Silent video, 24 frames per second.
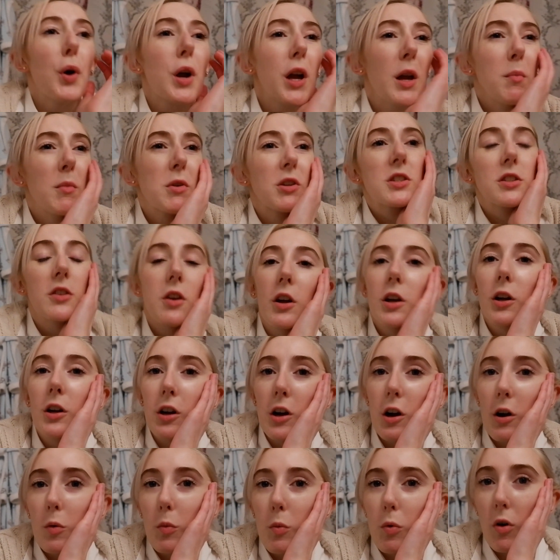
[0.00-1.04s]
pretty much like
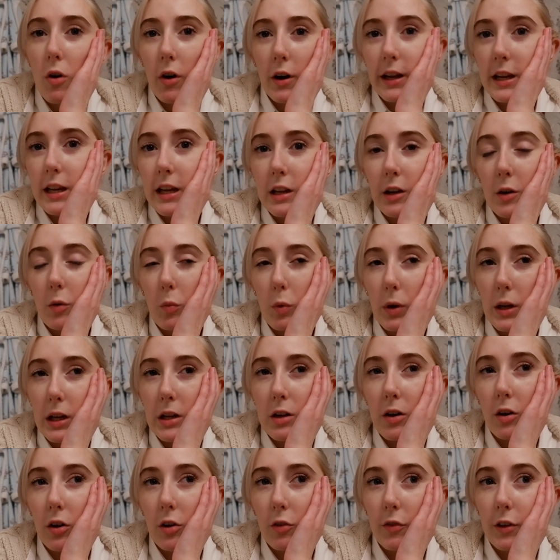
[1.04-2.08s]
a what I eat in a
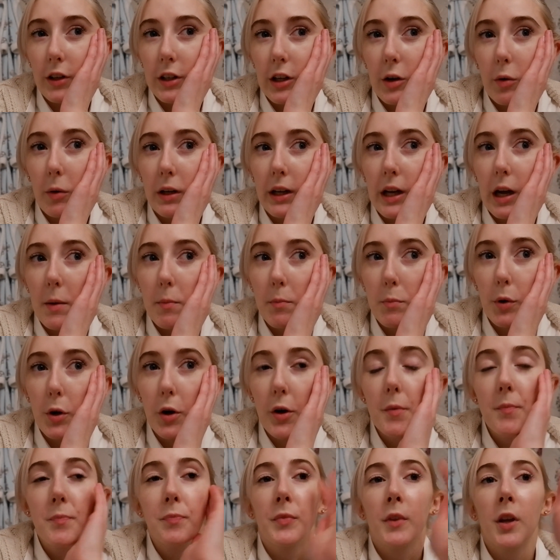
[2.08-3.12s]
week kind of video again,
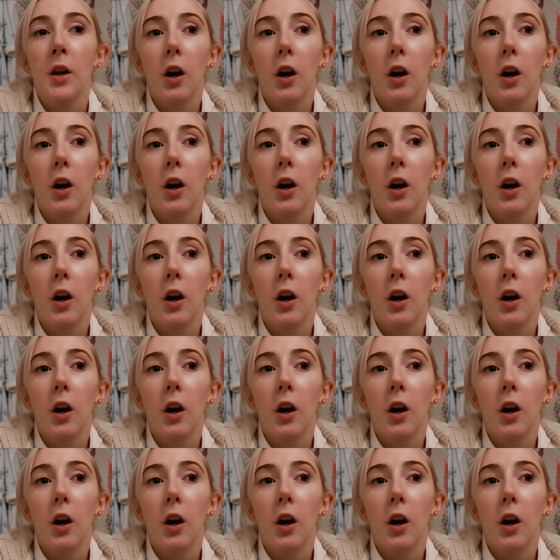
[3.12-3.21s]
but